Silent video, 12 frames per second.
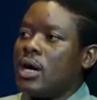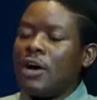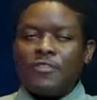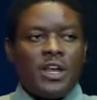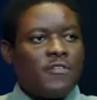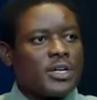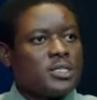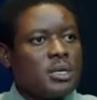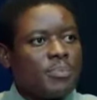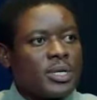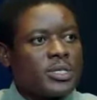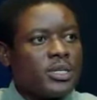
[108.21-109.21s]
I've never seen
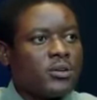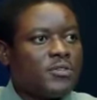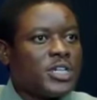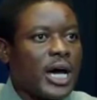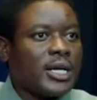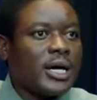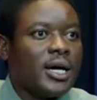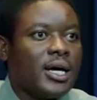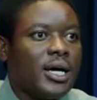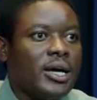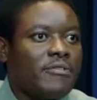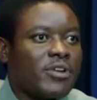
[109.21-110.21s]
the president of China
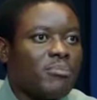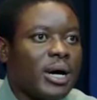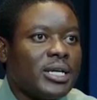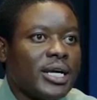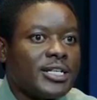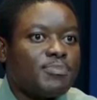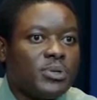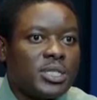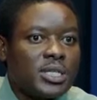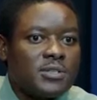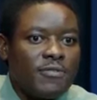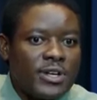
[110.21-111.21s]
every Monday is
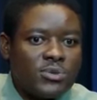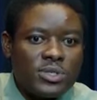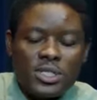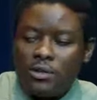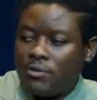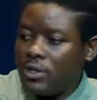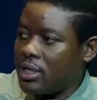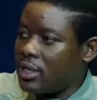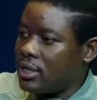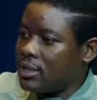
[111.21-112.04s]
putting his face on T V.